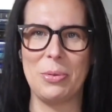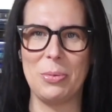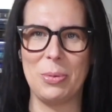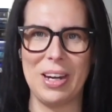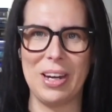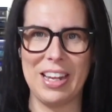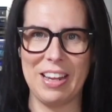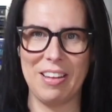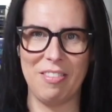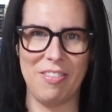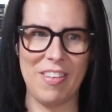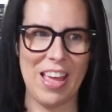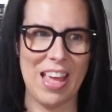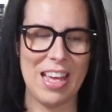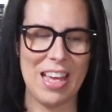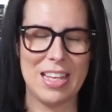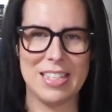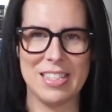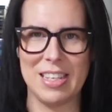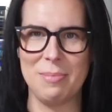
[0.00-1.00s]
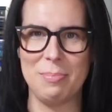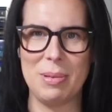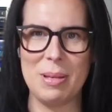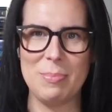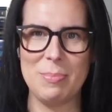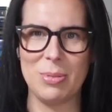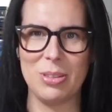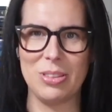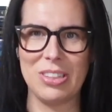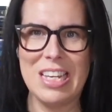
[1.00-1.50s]
quitting phase, and
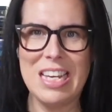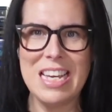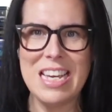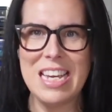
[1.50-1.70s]
people